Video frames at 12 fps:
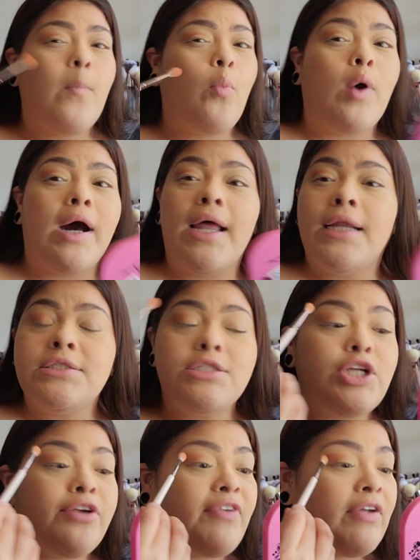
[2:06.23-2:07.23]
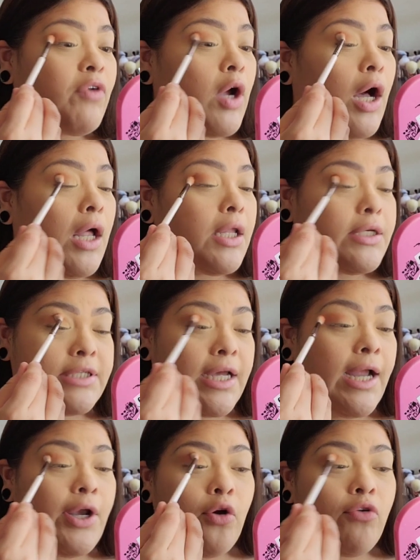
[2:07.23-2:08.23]
What's your favorite
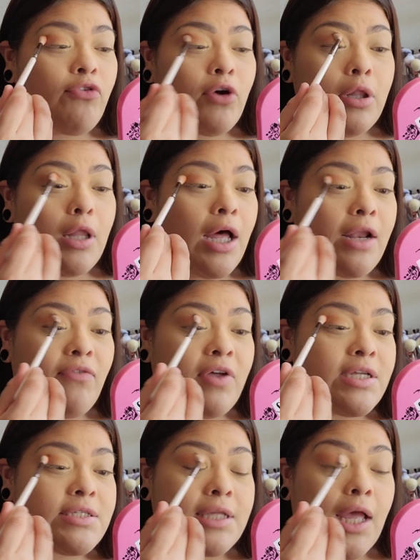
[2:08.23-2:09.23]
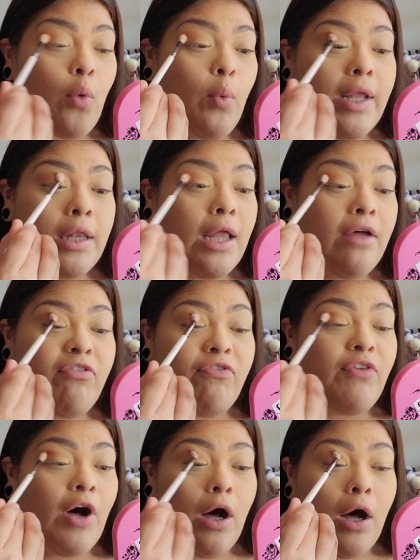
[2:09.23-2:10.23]
holiday? I know for a lot of us, like, we love
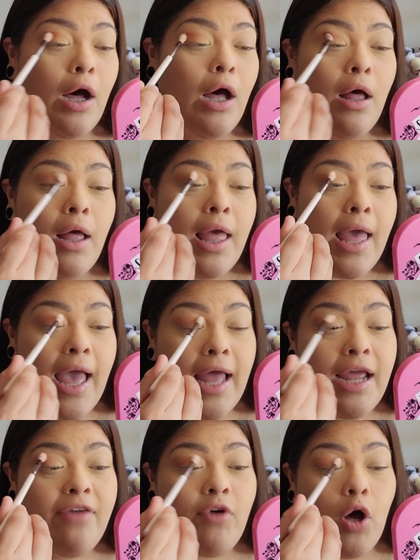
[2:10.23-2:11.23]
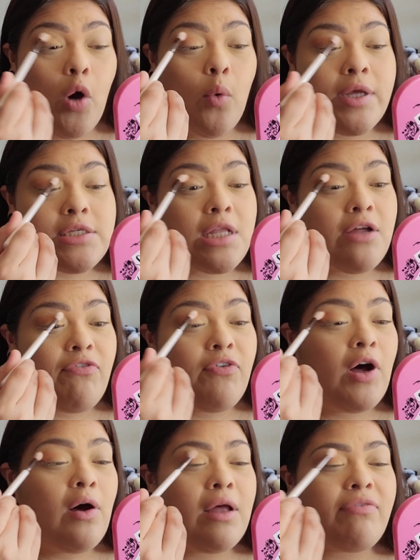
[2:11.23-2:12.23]
fall, and I've always loved
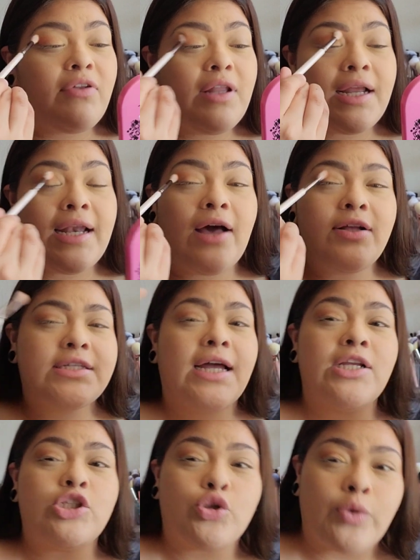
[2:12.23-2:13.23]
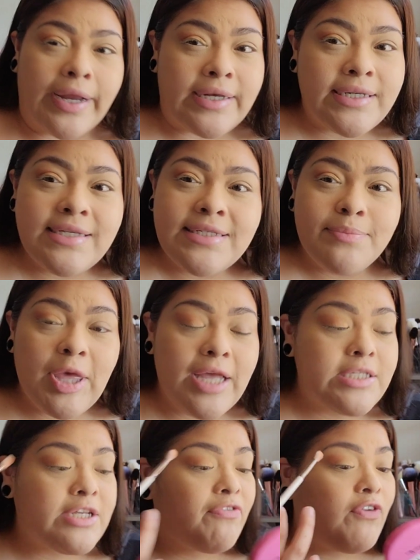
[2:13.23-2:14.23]
fall. I feel like now it's kind of trendy to be
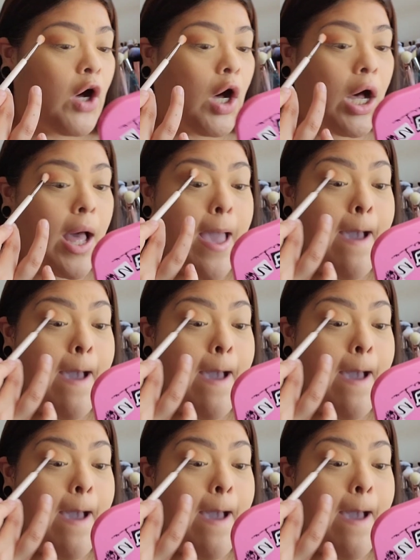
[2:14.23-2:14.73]
into fall,